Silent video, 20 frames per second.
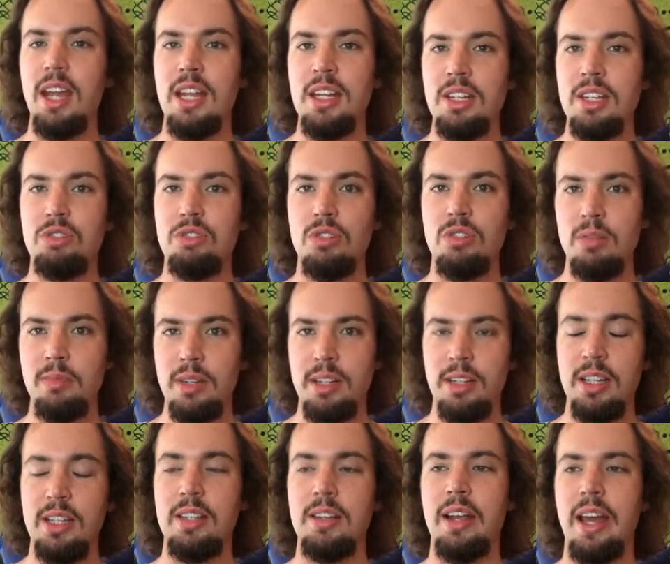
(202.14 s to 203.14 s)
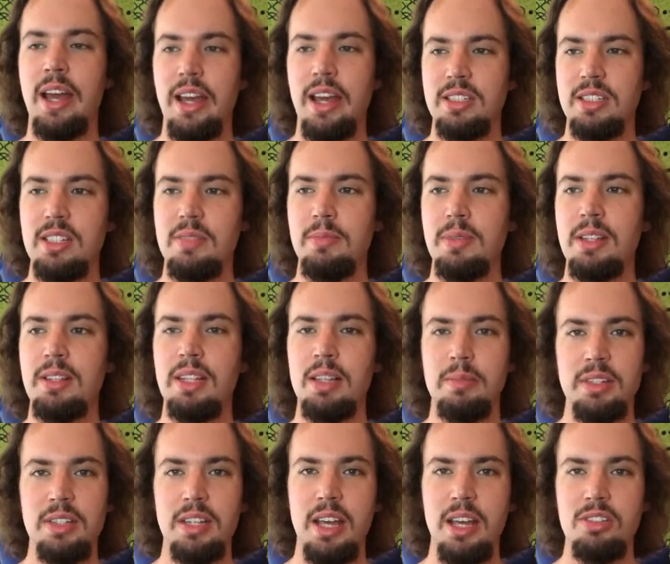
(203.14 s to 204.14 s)
indiscriminately, there has to be
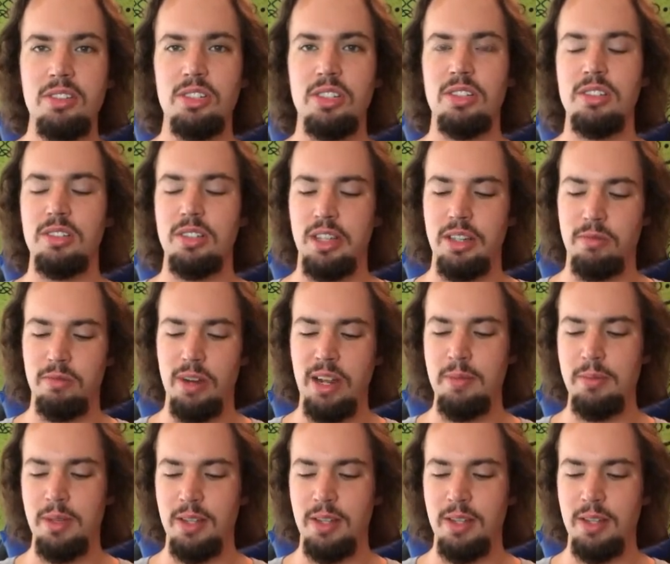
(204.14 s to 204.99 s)
limitations like rape,